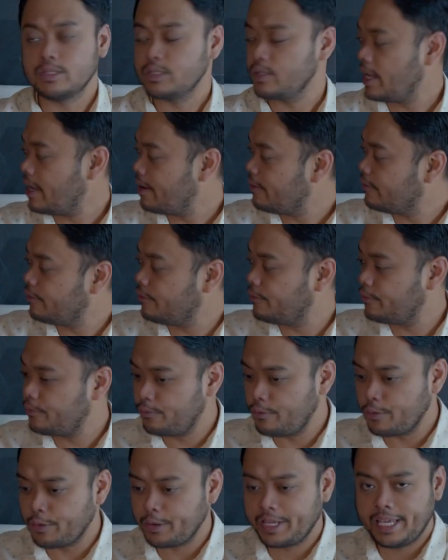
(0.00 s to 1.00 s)
So I have
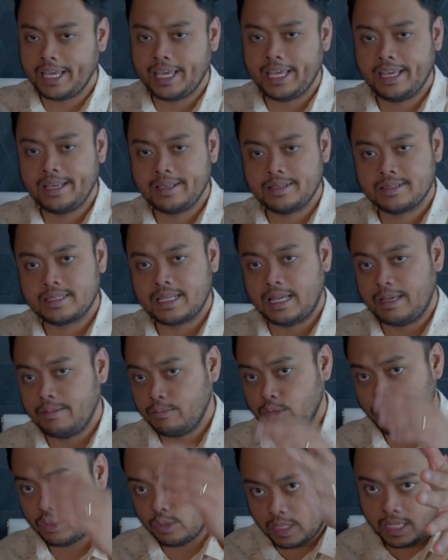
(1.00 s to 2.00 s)
4Ks, I'm
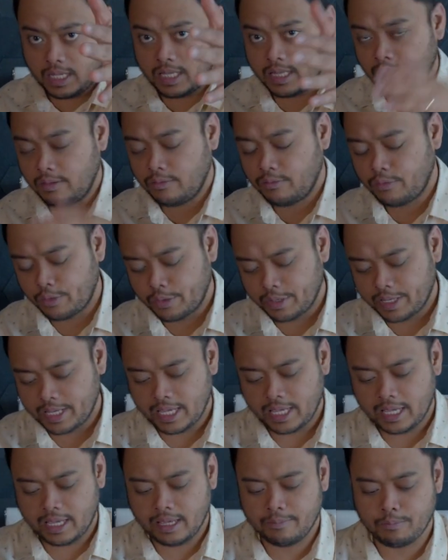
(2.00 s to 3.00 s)
shooting it in
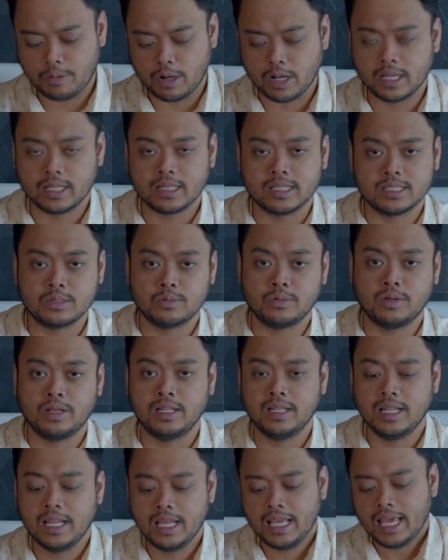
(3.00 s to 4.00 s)
4K pocket as
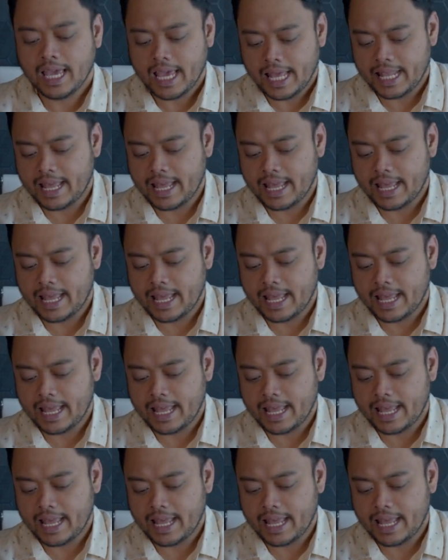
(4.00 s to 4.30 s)
well, and I